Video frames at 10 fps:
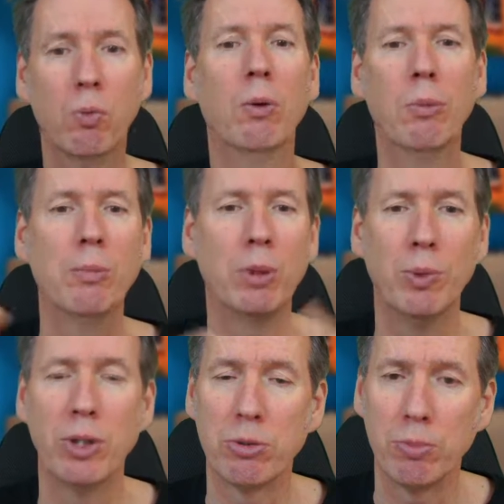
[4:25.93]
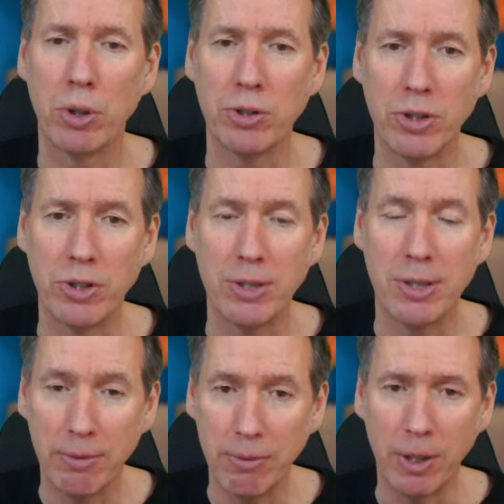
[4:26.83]
well, maybe we need to approach this
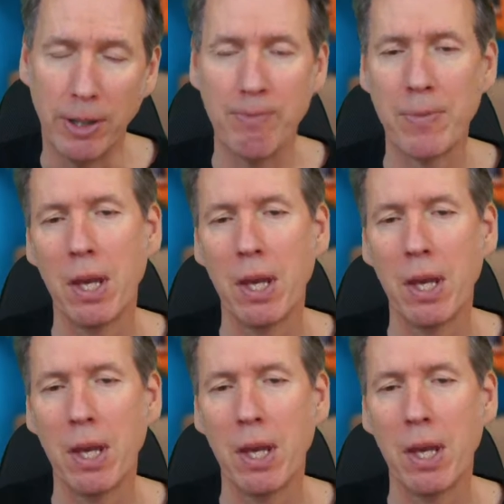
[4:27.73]
differently.